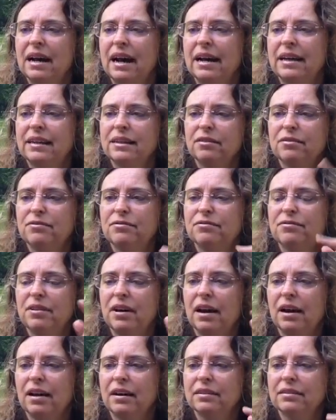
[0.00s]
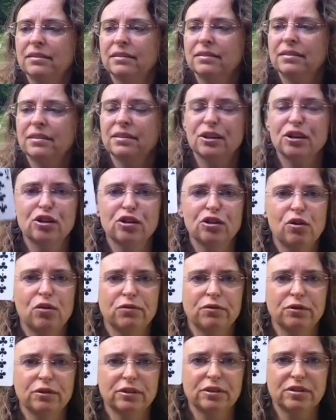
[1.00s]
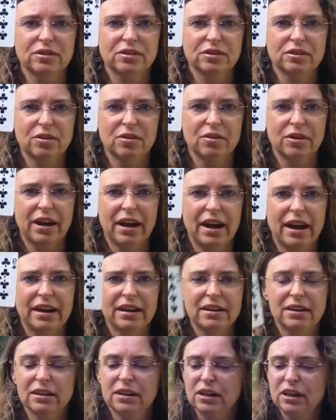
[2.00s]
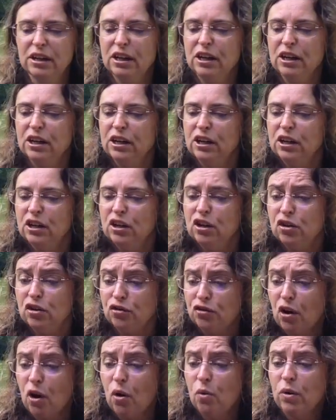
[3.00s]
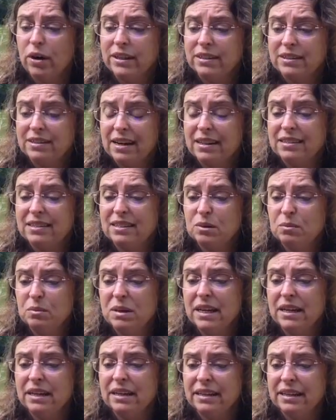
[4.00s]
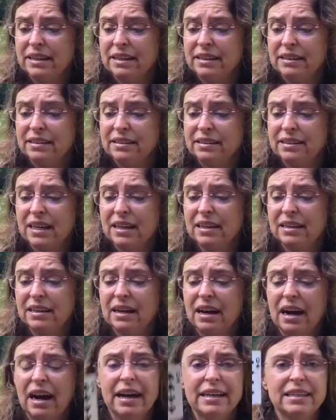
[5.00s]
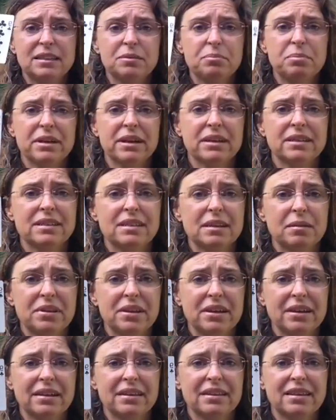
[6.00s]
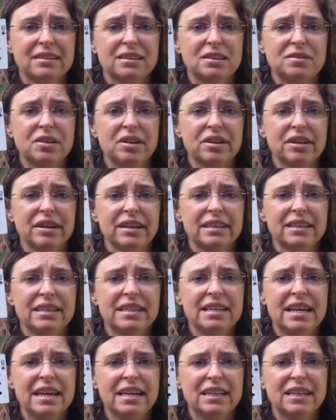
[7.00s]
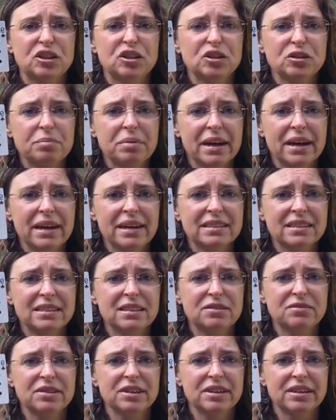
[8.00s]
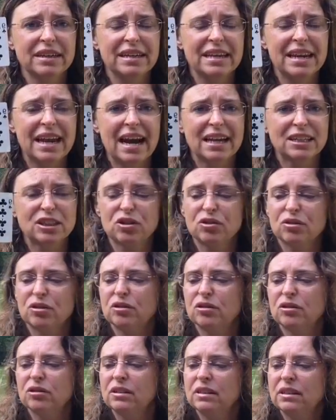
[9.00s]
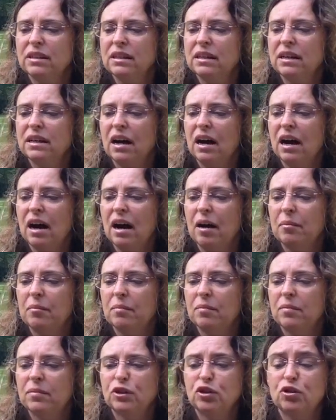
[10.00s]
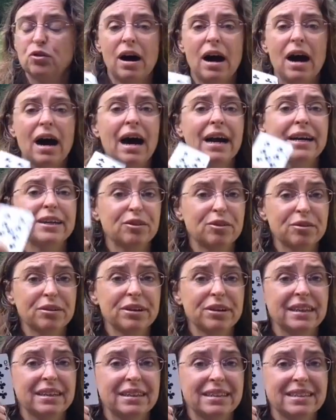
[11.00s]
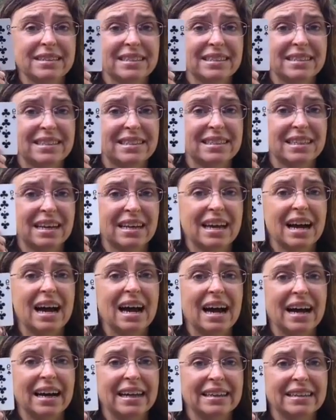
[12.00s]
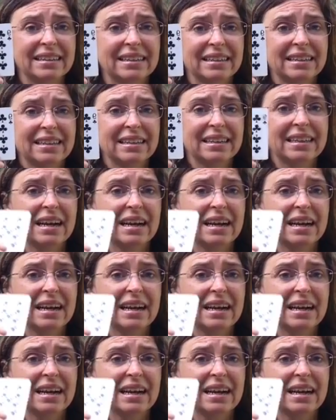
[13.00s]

of the clovers, okay? So what it says to me is I need to pick something that's very nature-based, very natural, to a high degree, because it's a nine,